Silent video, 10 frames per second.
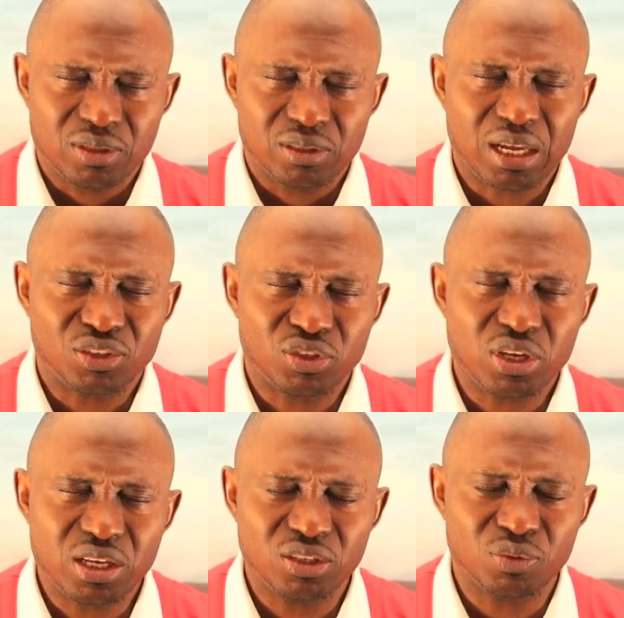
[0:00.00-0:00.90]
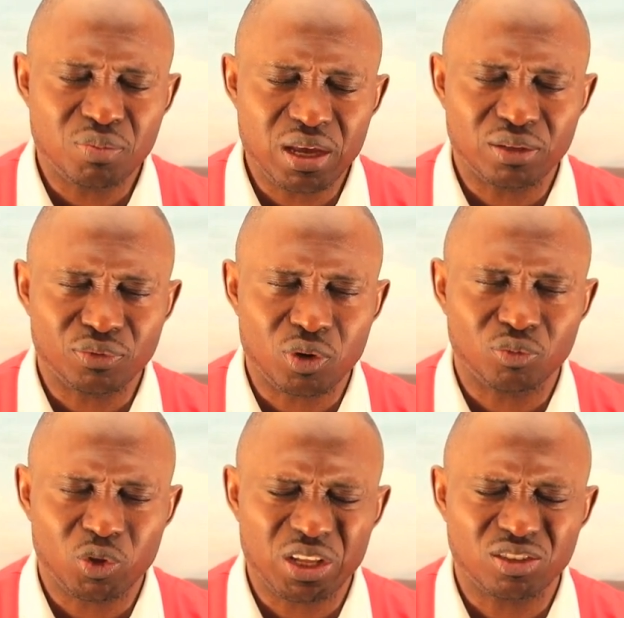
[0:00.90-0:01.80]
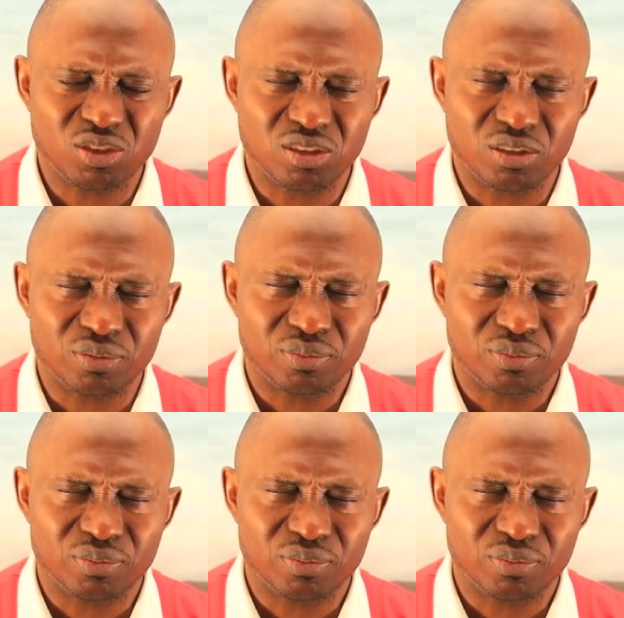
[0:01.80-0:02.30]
that changed men from non-entity